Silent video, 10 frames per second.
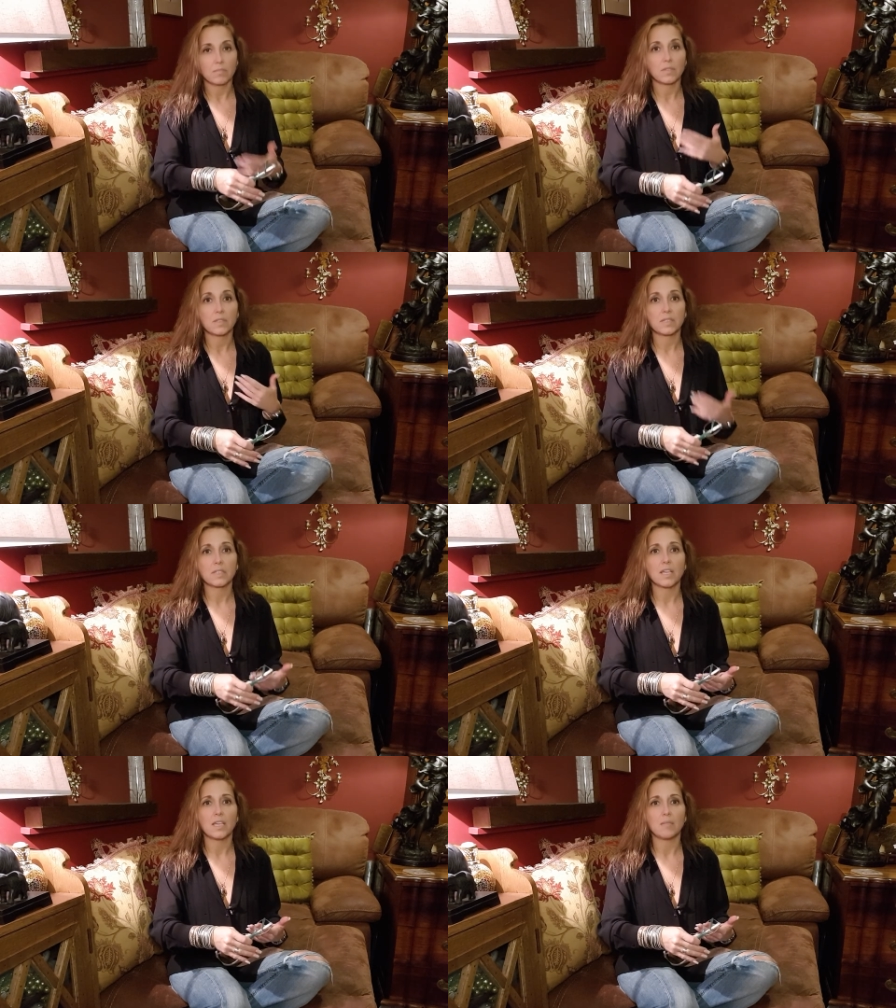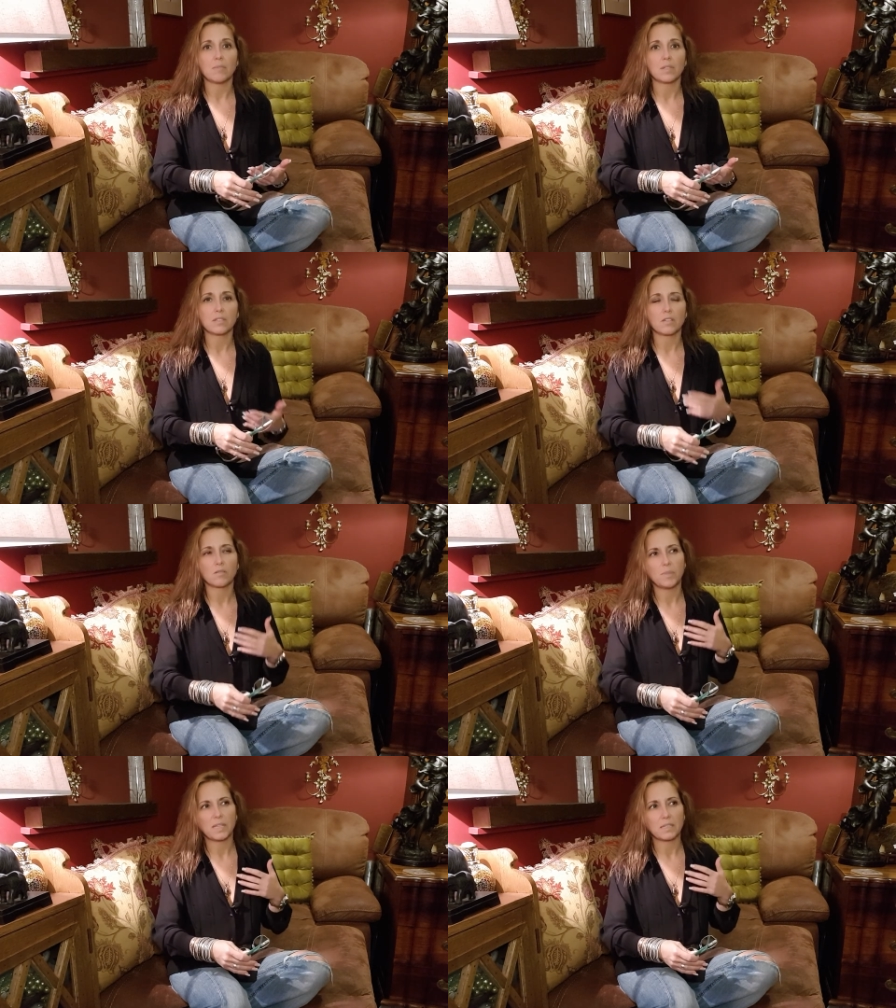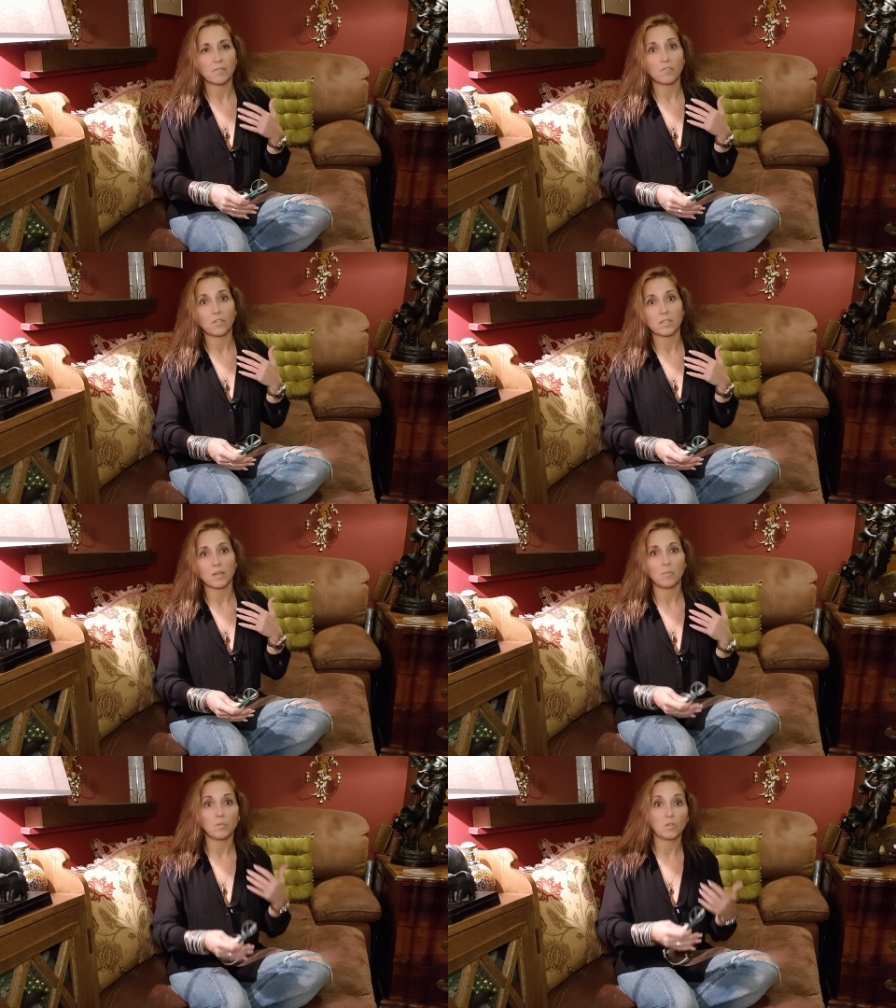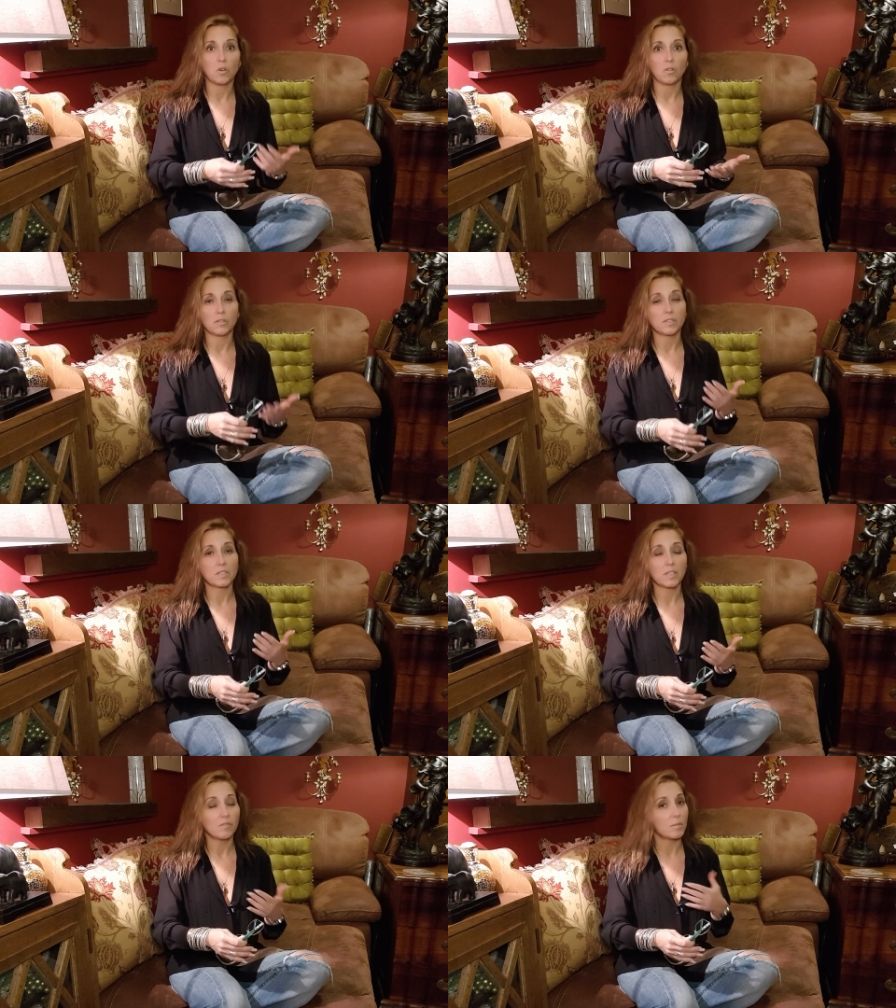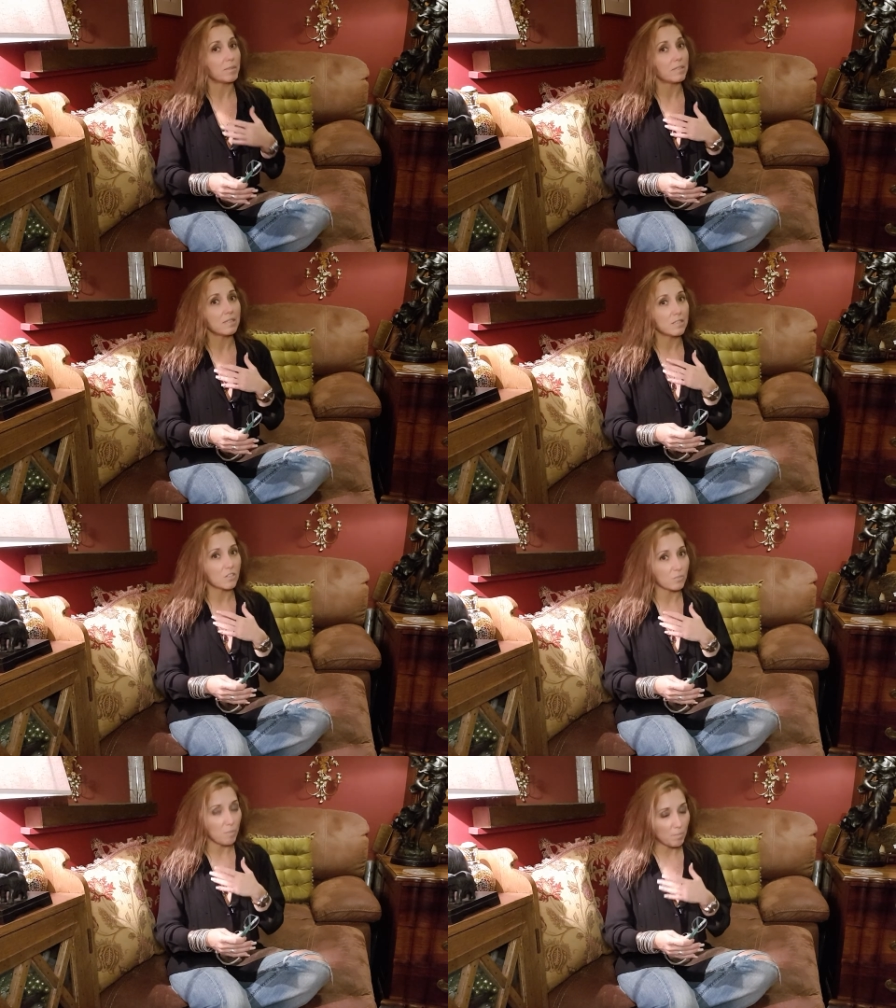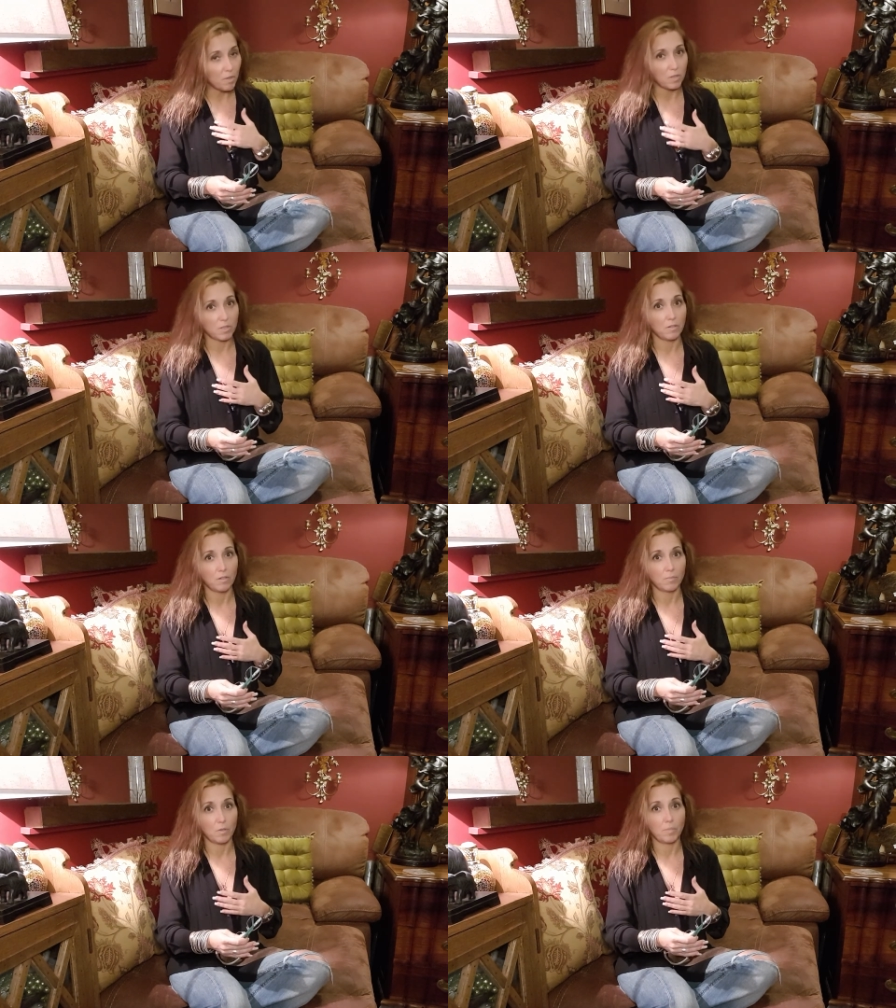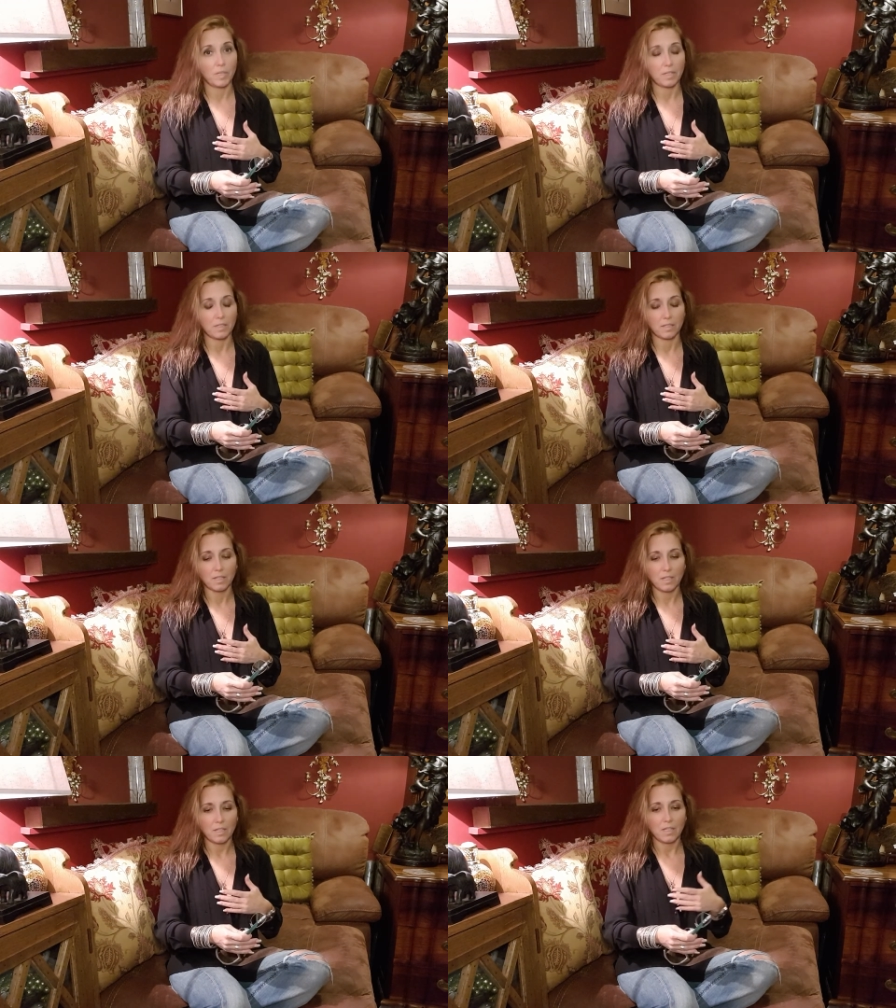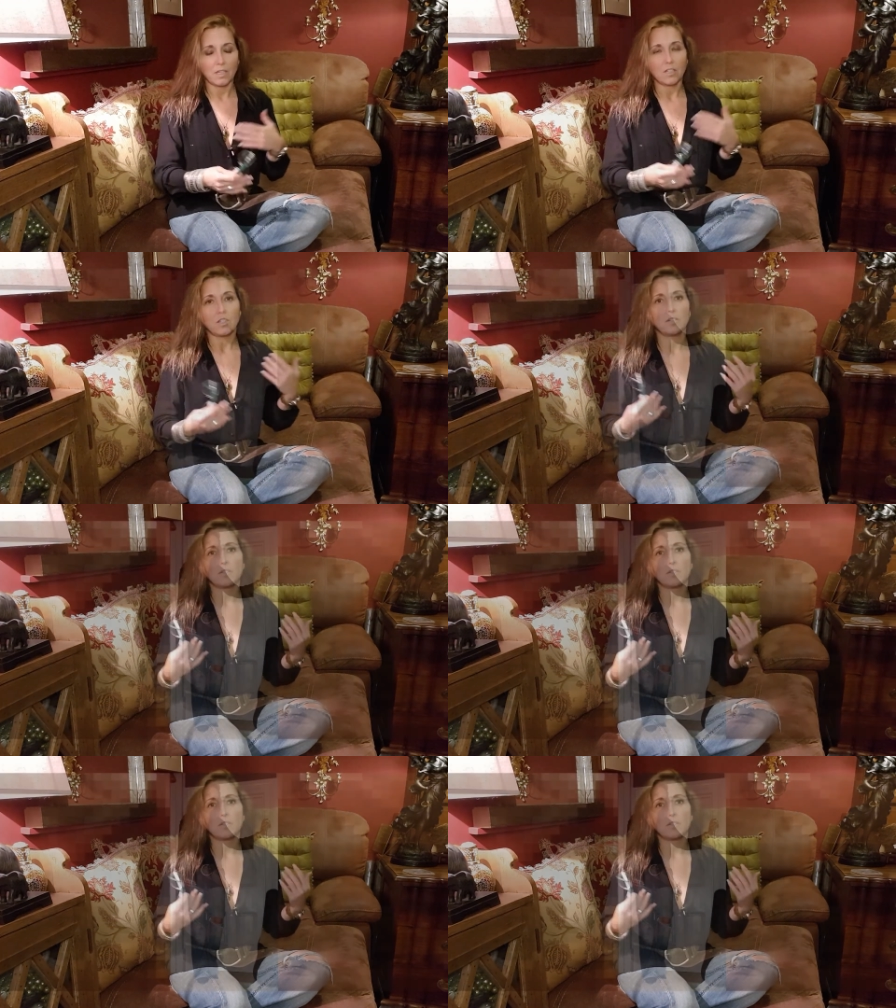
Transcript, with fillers: the same instead of mixing, for example, gold and silver. But this is just my personal opinion. You know,